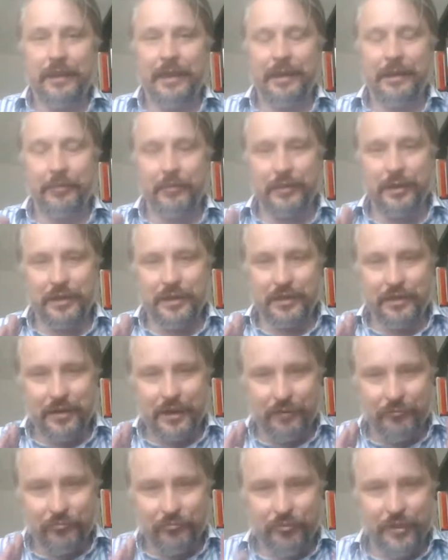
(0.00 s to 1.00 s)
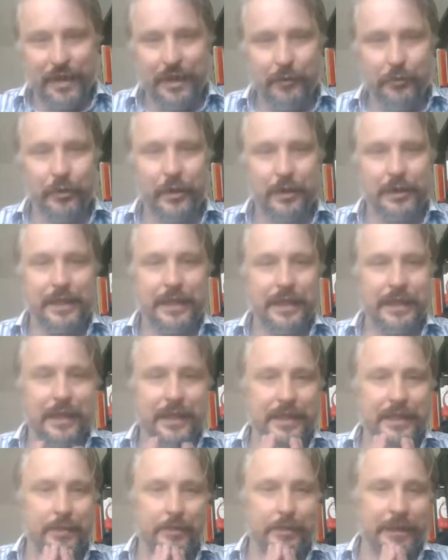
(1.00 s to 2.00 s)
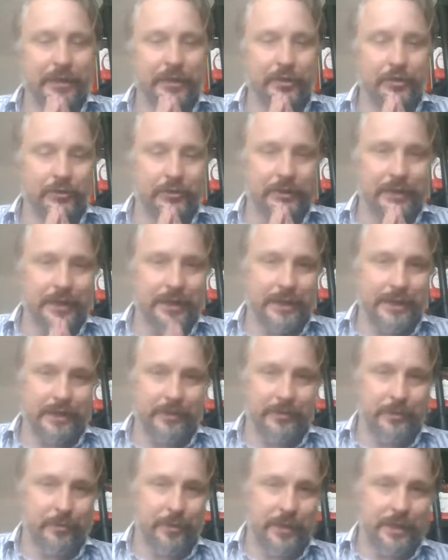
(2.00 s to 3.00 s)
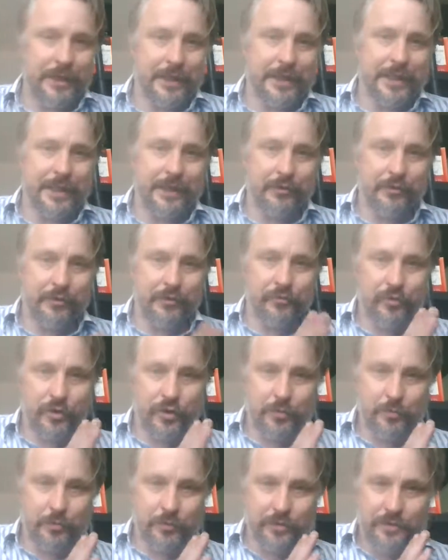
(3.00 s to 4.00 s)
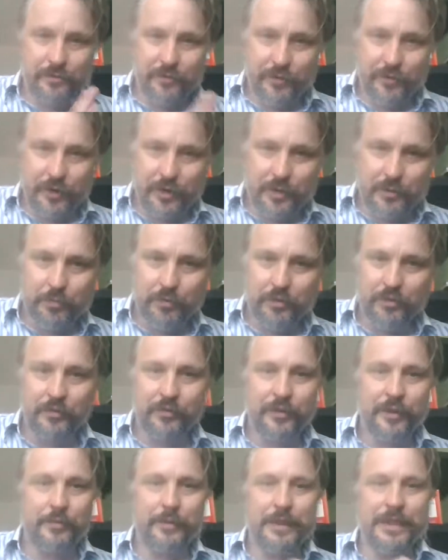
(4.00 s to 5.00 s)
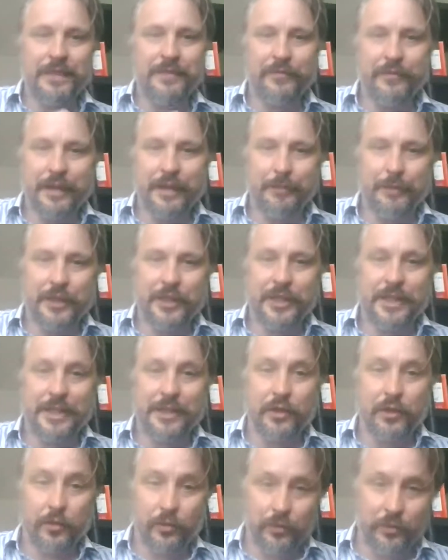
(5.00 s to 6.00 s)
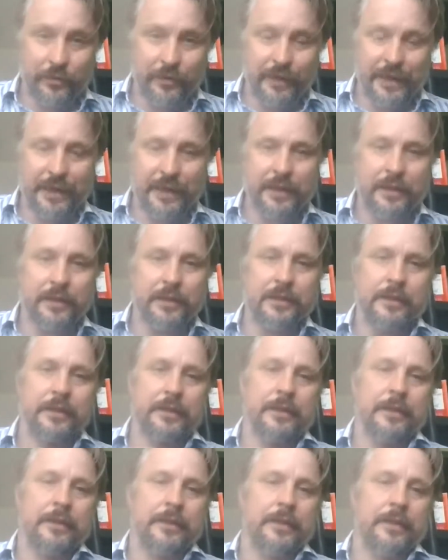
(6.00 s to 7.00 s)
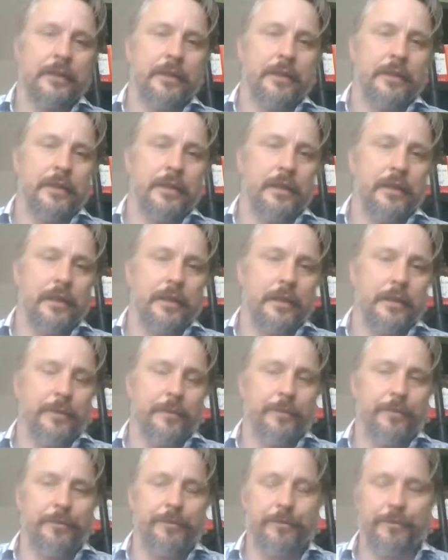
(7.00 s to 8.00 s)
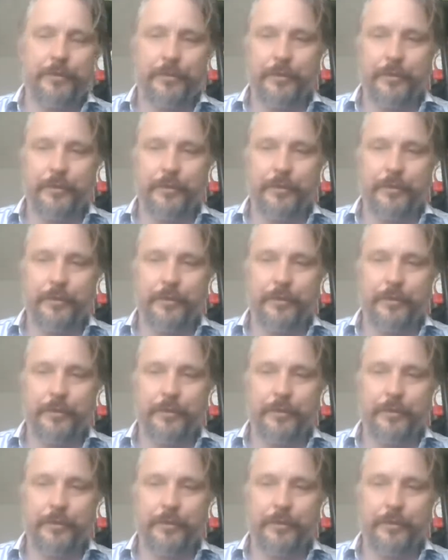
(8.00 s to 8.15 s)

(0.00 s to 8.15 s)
They really worked at this to make sure that the series would continue. It's Roger Moore's third Bond film. It's very much his Goldfinger. I'm